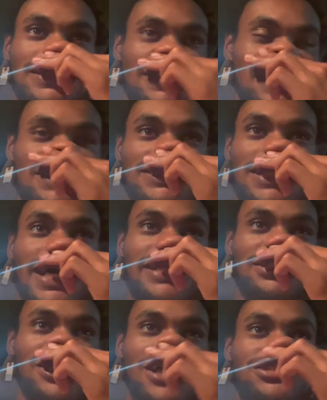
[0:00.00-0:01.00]
It's not
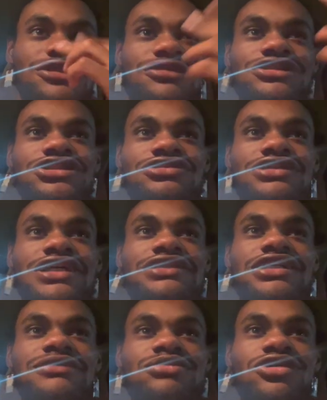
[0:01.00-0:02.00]
as consequential as I
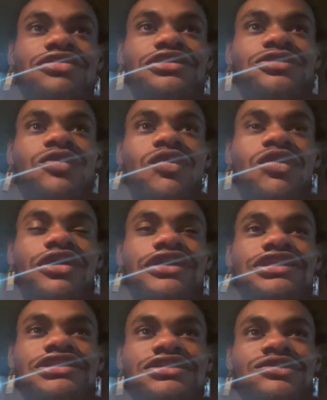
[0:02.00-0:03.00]
think Broly
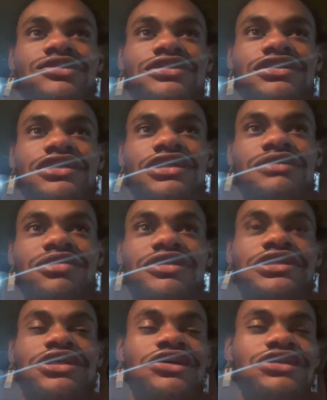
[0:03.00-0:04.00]
was or
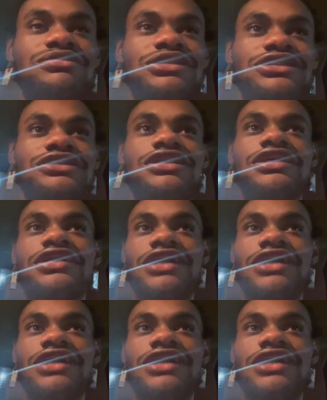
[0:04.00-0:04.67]
Broly could be